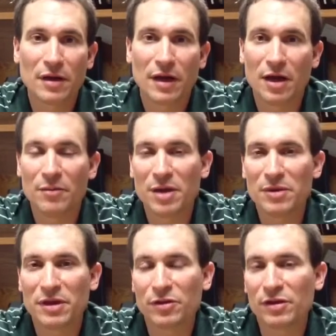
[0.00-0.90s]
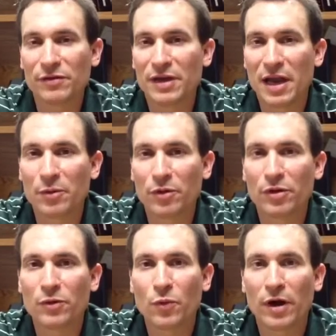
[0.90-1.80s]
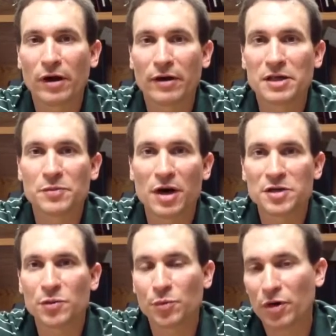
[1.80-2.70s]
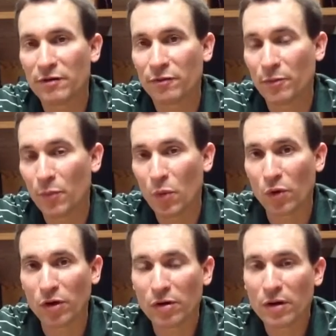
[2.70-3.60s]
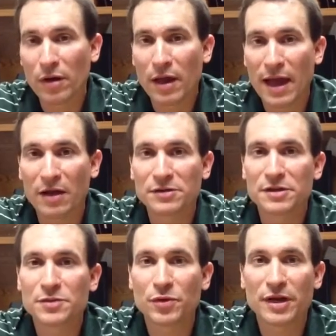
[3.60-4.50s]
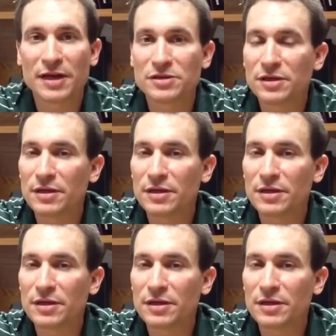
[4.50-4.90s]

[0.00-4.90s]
Maybe that you live in a neighborhood where it's possible to pray for more houses pretty easily.